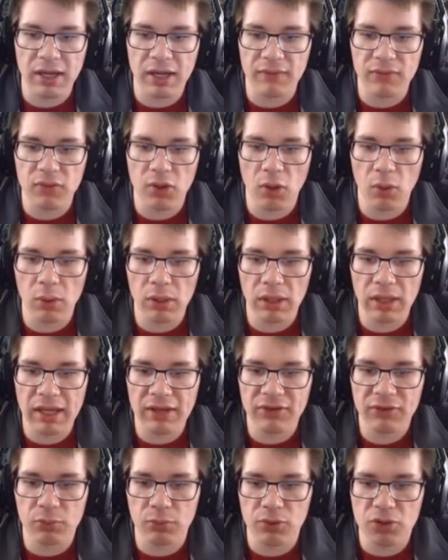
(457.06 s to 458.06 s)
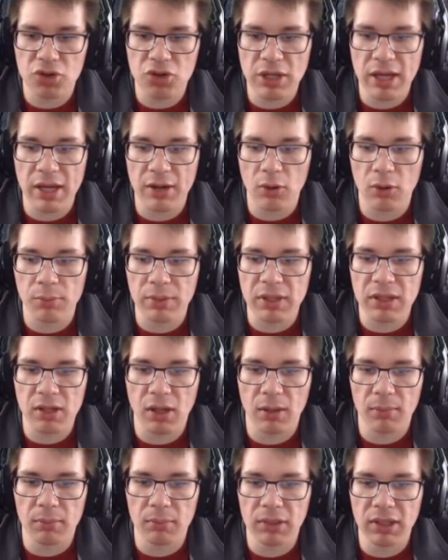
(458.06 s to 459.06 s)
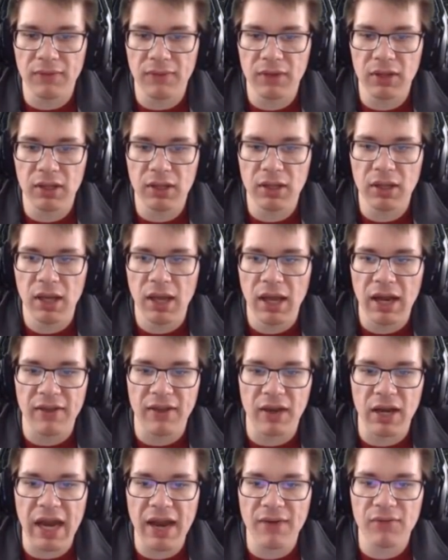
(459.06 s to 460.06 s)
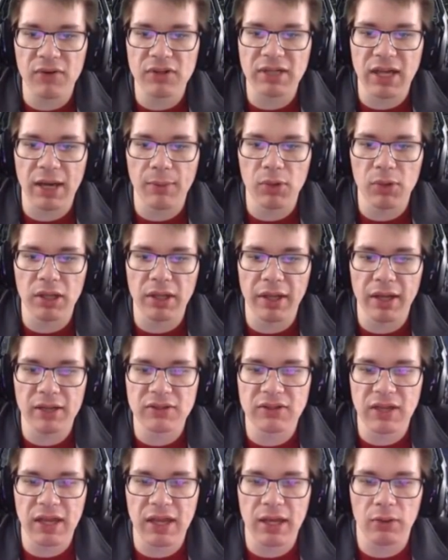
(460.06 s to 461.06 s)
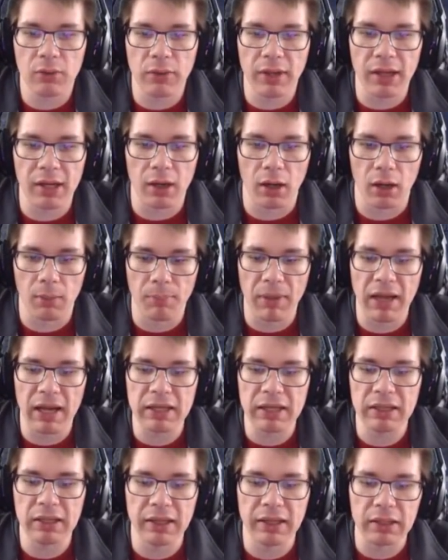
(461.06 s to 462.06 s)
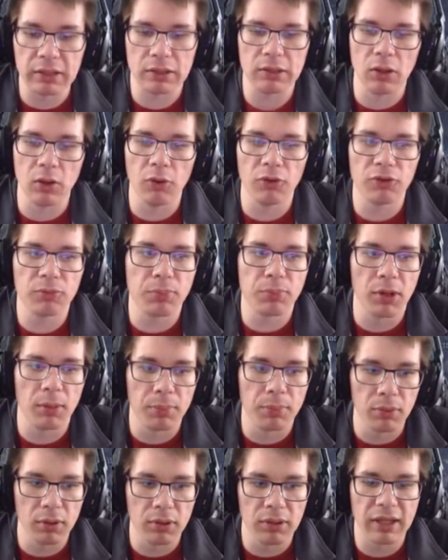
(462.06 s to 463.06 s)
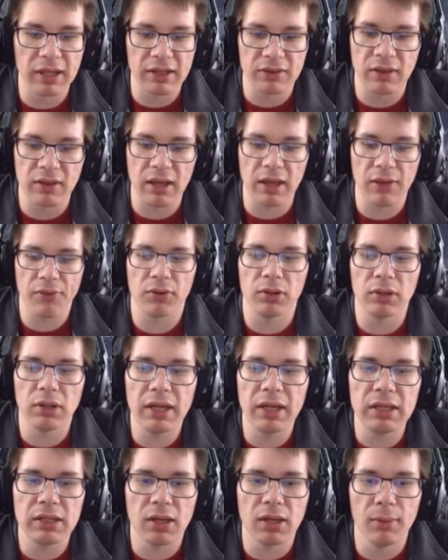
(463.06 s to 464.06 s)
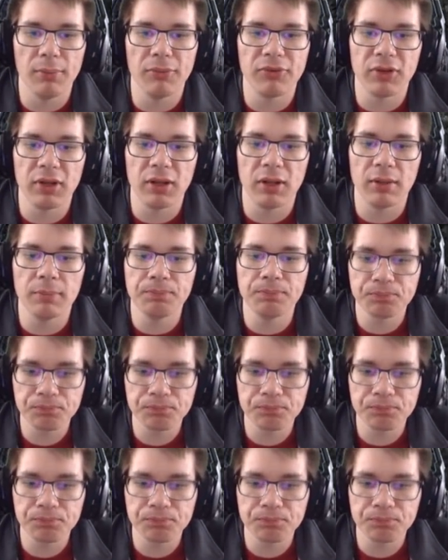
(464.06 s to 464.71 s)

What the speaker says: of coalesce with shadow, become living, and then every time we light attack, like our body like glows purple, and like the light comes in.